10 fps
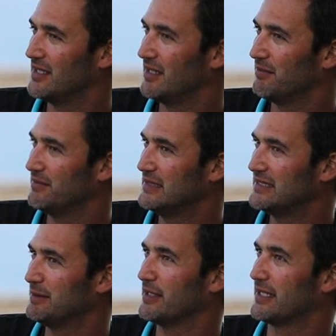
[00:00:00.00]
True. He
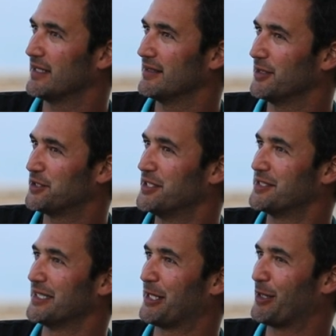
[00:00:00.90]
seemed like an
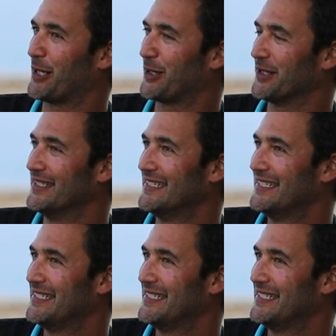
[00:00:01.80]
artistic thinker,